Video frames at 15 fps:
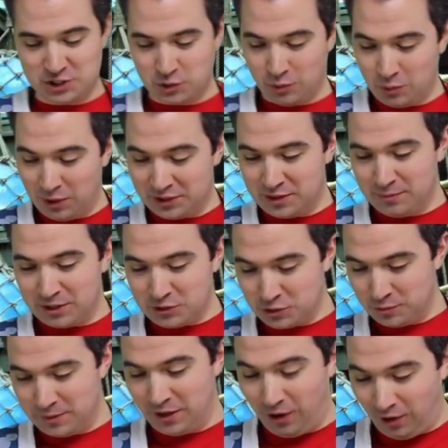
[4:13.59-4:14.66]
So we want the
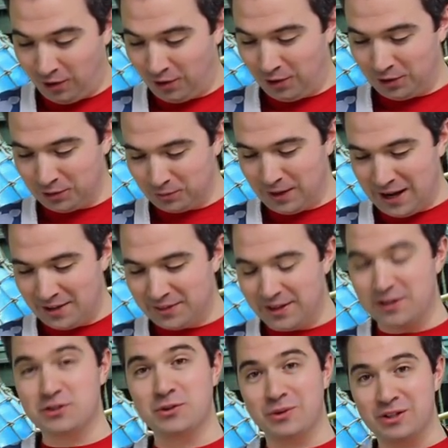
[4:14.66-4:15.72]
mixture to be all around
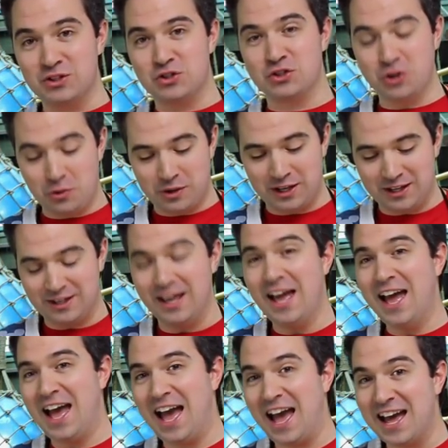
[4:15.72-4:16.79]
there so it can soak in
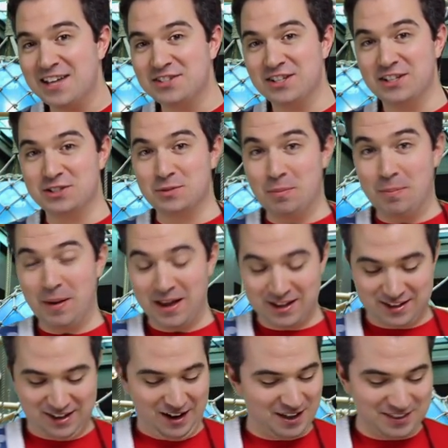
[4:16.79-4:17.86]
as it's
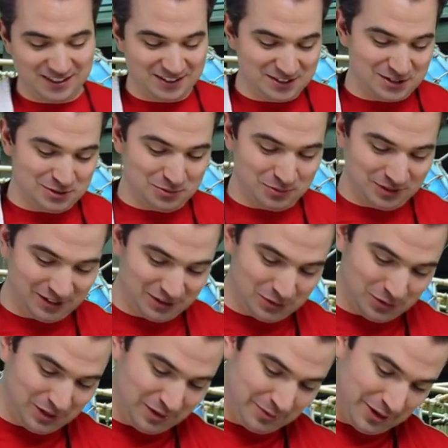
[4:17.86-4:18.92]
baking. I think this is really
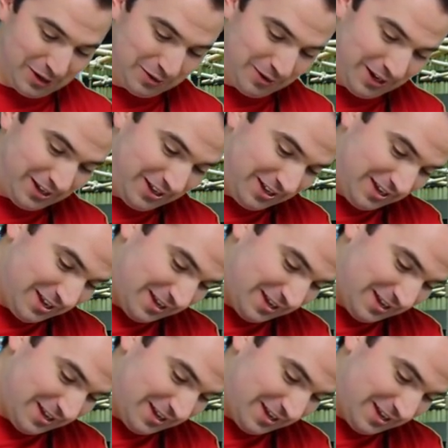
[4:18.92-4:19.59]
cool. Here we go, you ready?